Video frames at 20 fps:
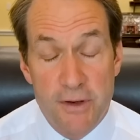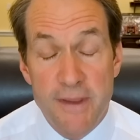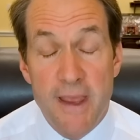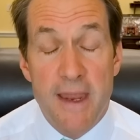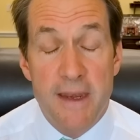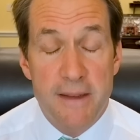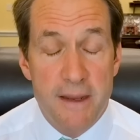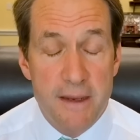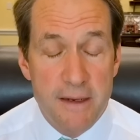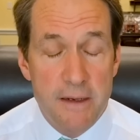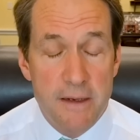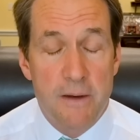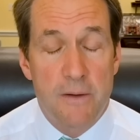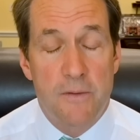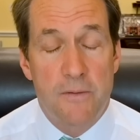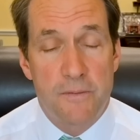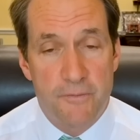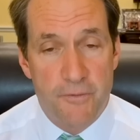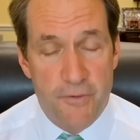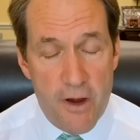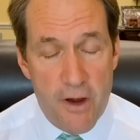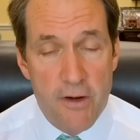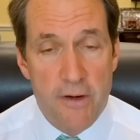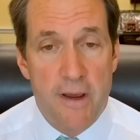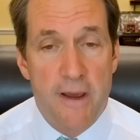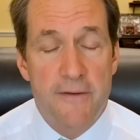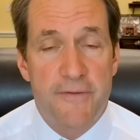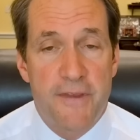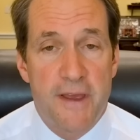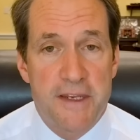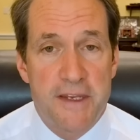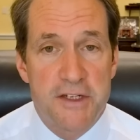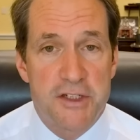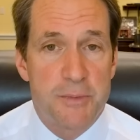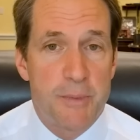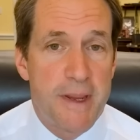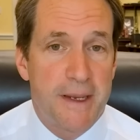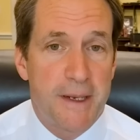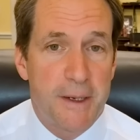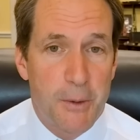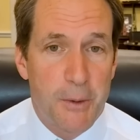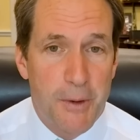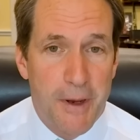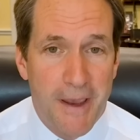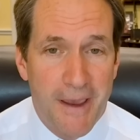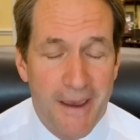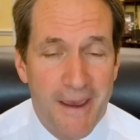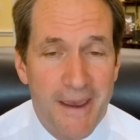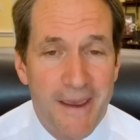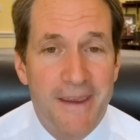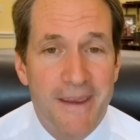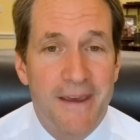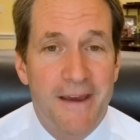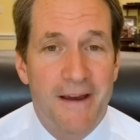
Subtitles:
And that fair enough. That doesn't make it okay.